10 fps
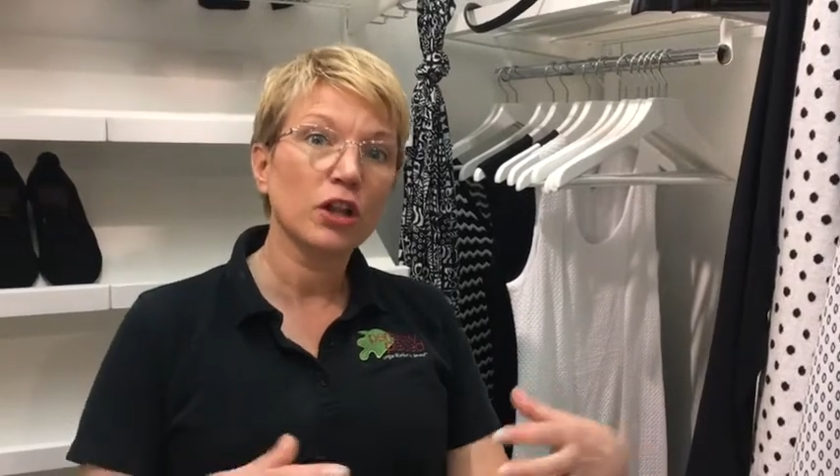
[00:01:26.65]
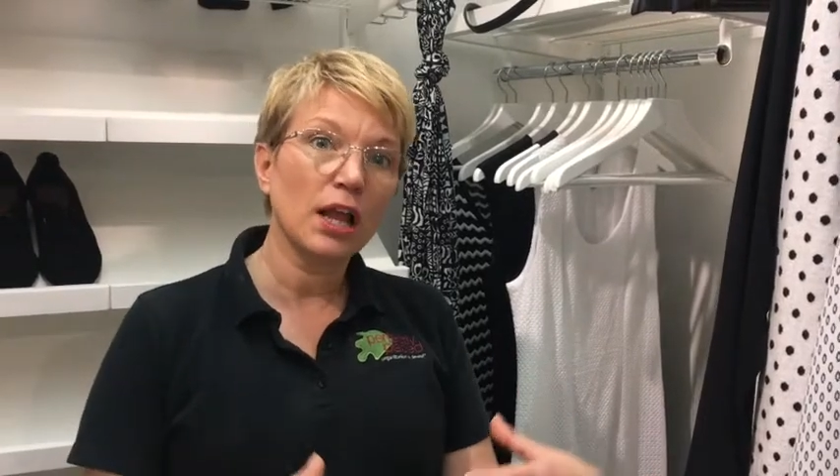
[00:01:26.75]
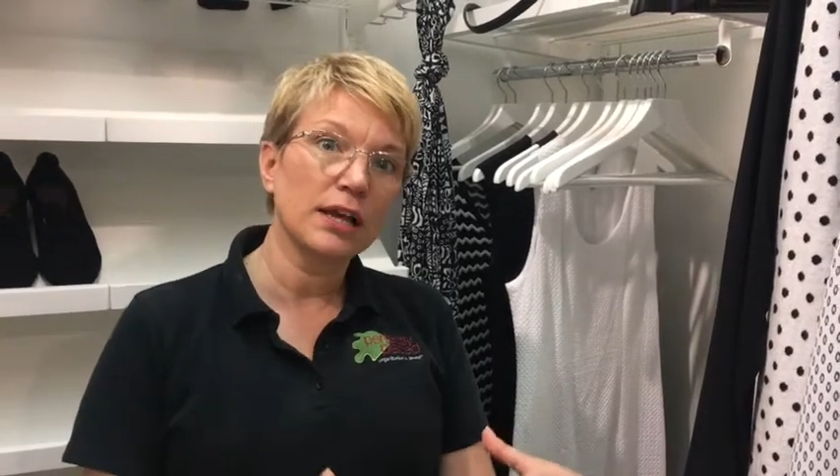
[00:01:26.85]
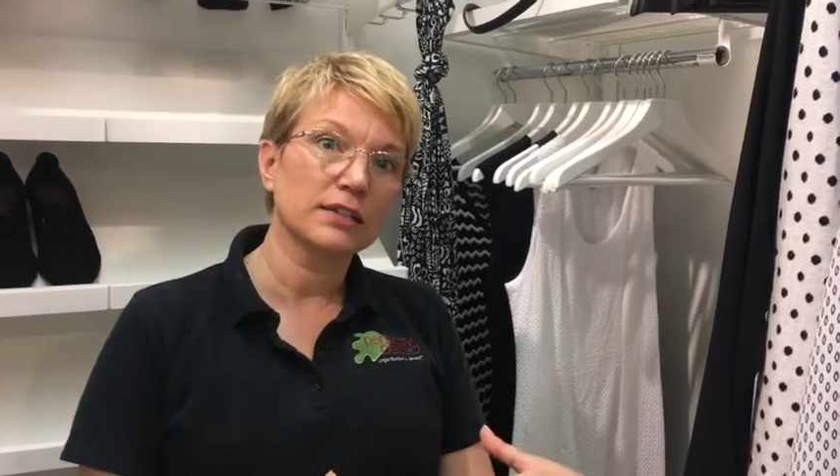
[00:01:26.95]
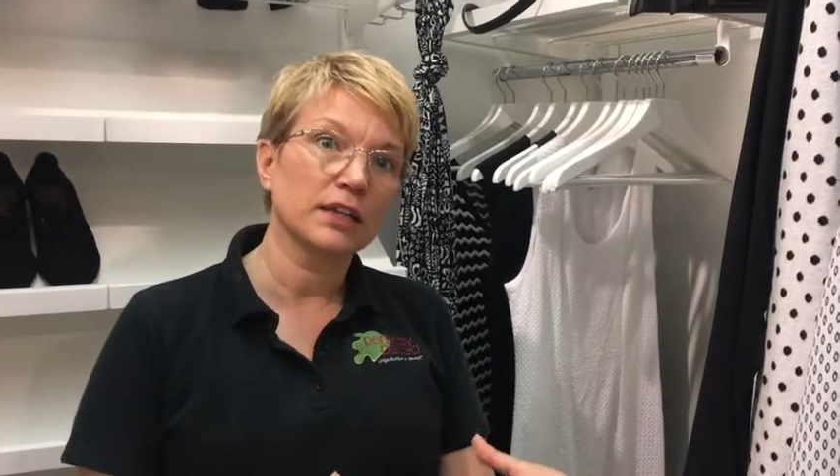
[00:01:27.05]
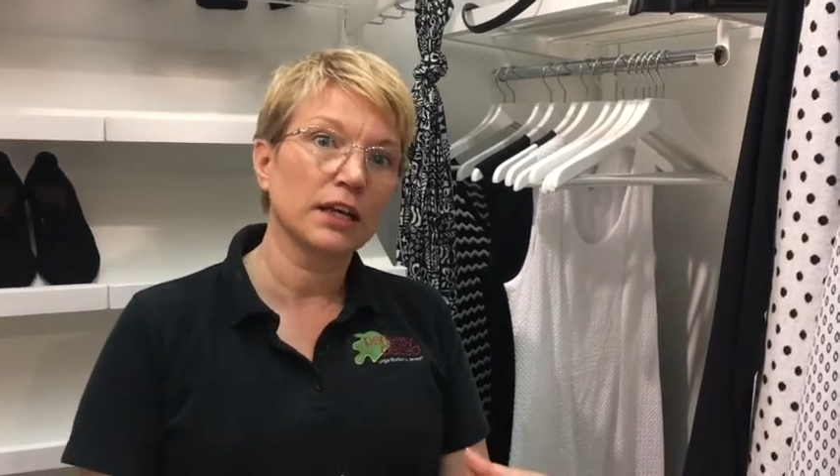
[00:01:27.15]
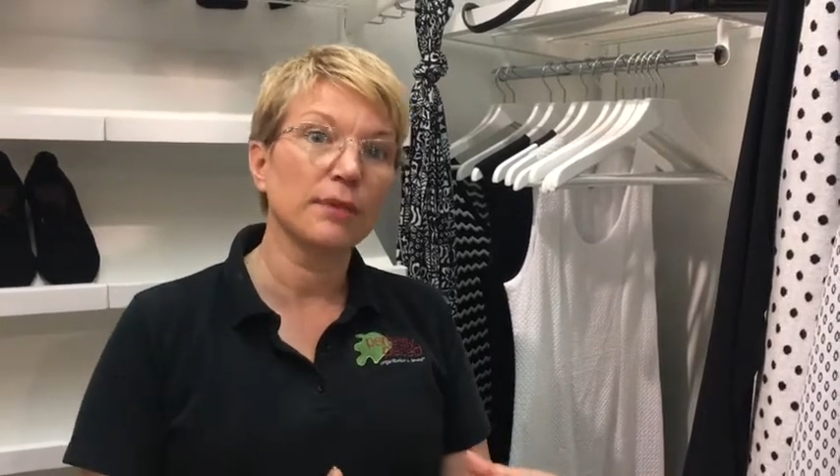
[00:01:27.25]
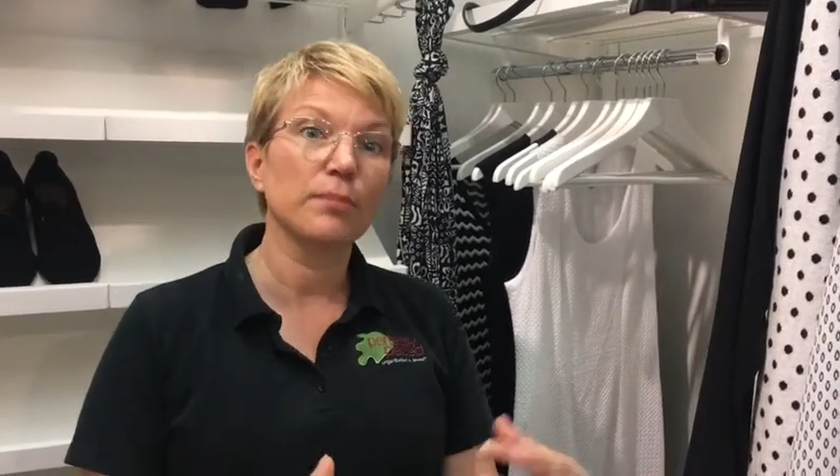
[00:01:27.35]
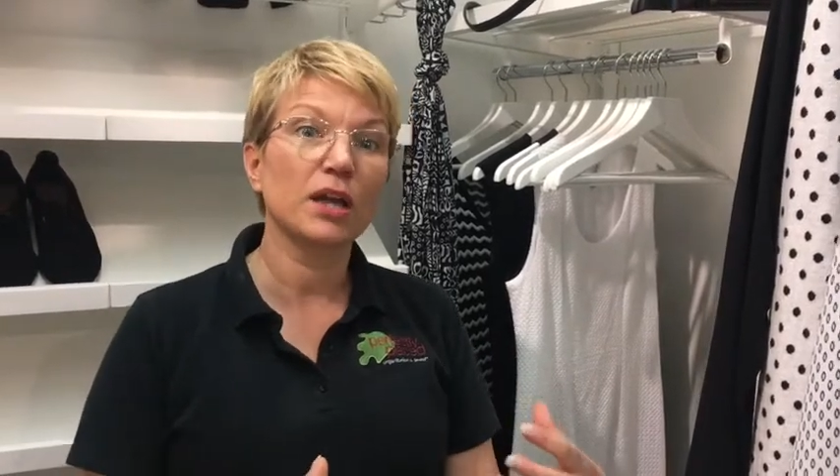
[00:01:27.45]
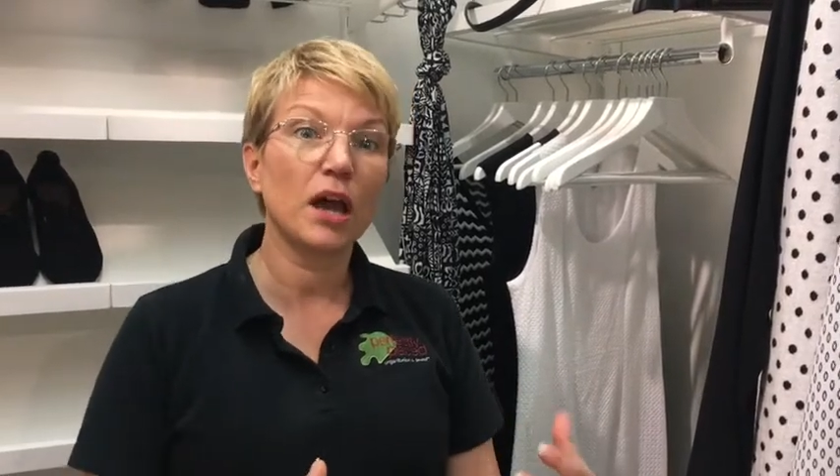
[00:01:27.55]
closet
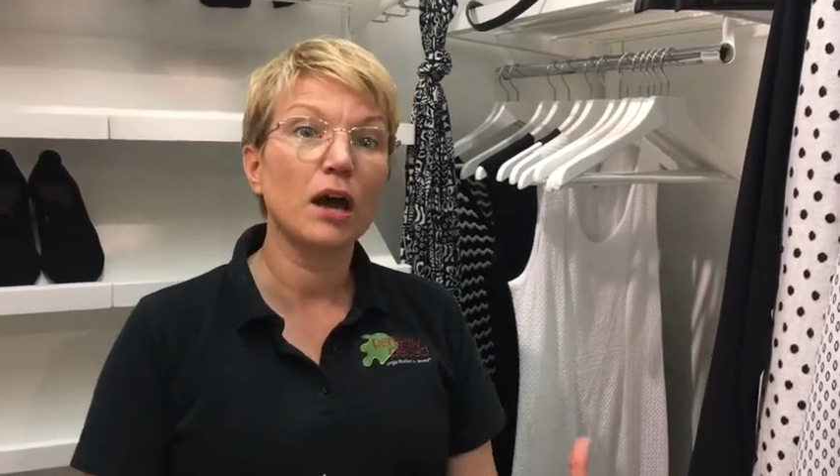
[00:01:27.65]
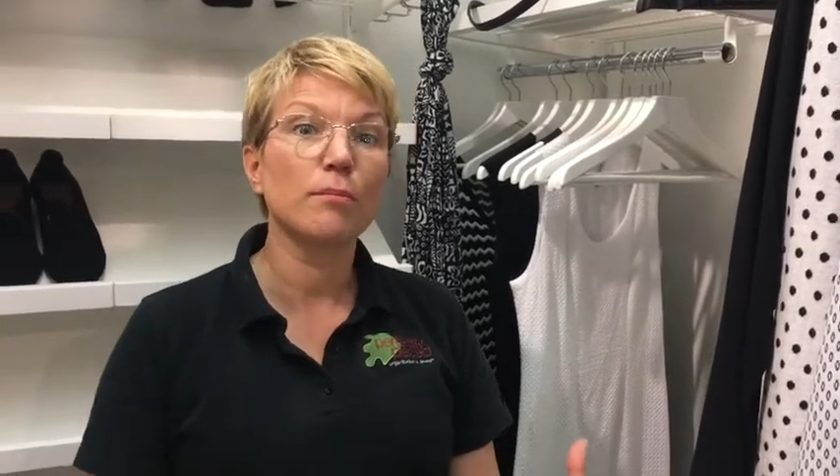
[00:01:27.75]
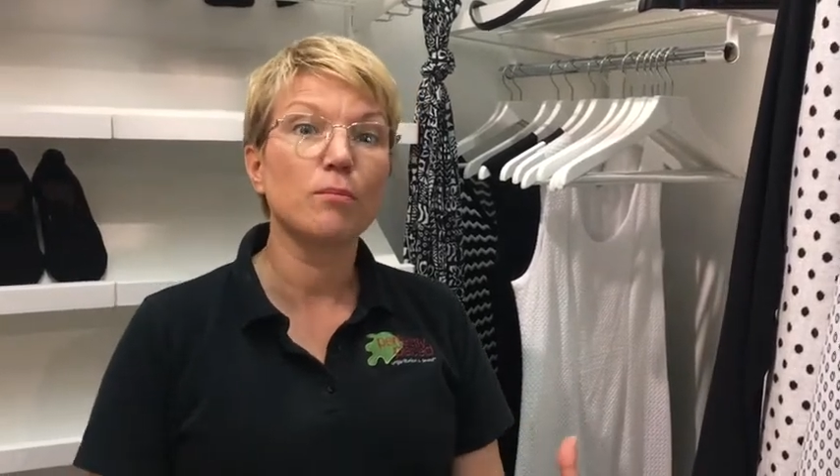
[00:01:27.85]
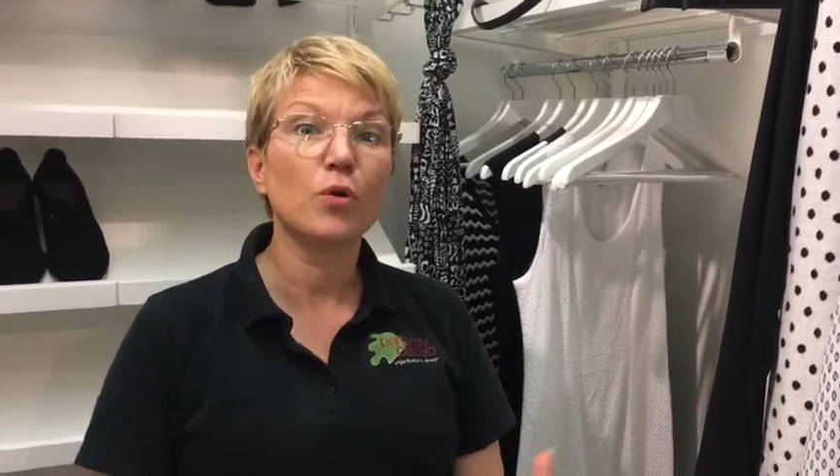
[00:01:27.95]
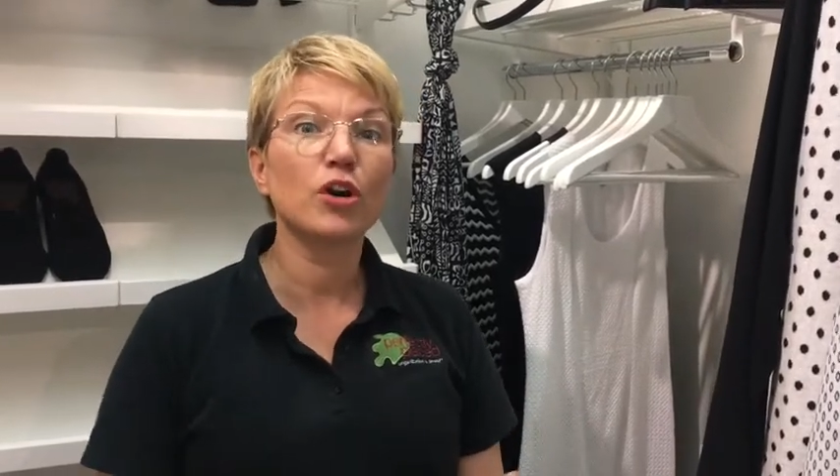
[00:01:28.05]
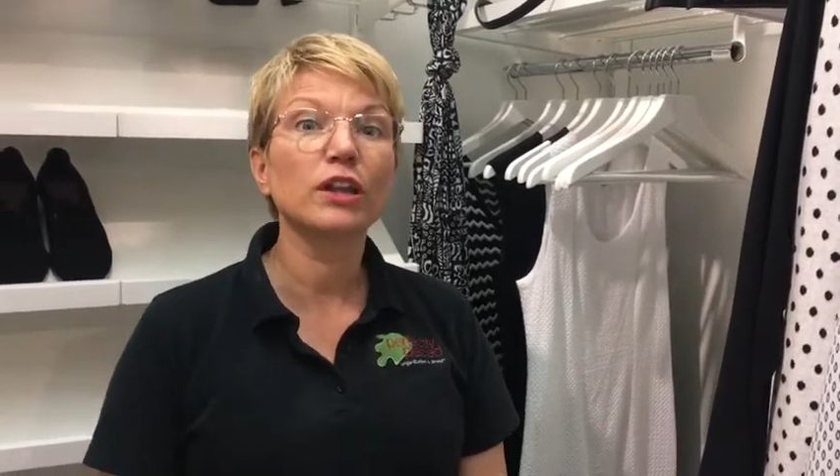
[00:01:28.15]
can become more